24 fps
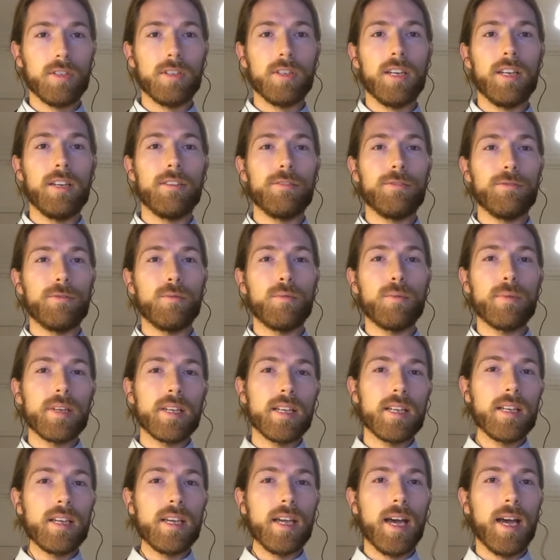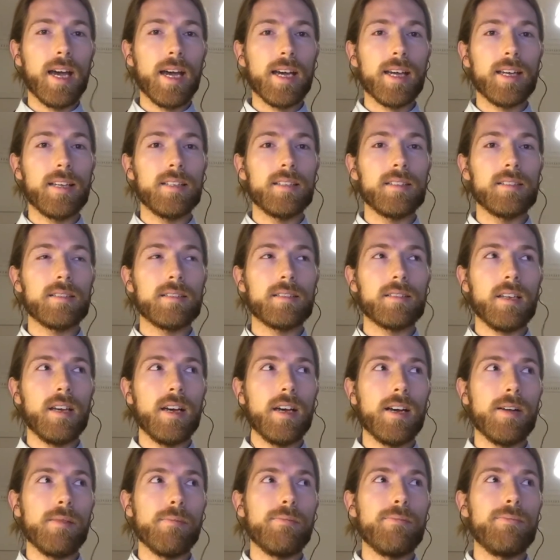if we as
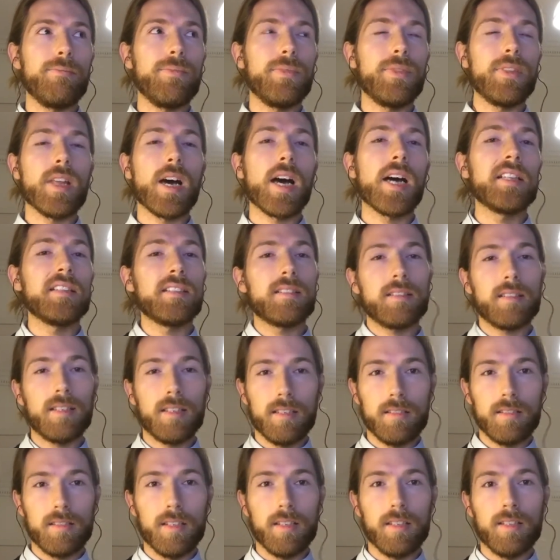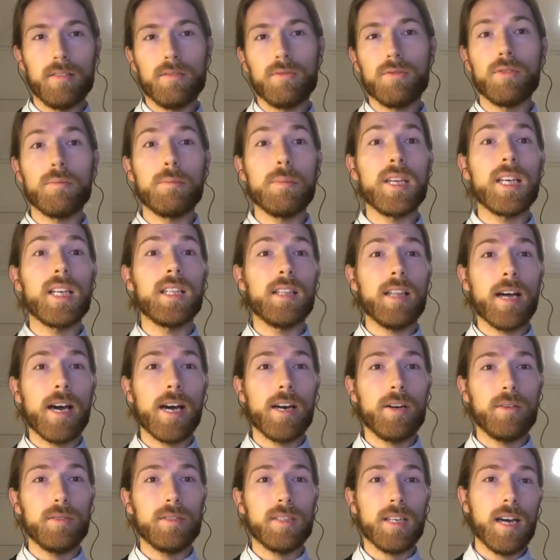non-citizens would be
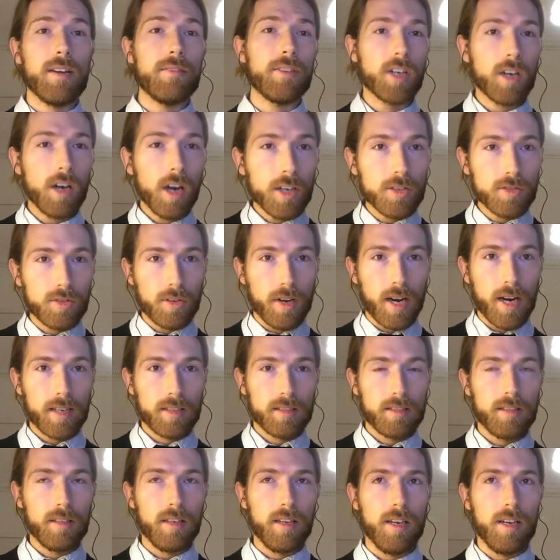allowed to have a contract.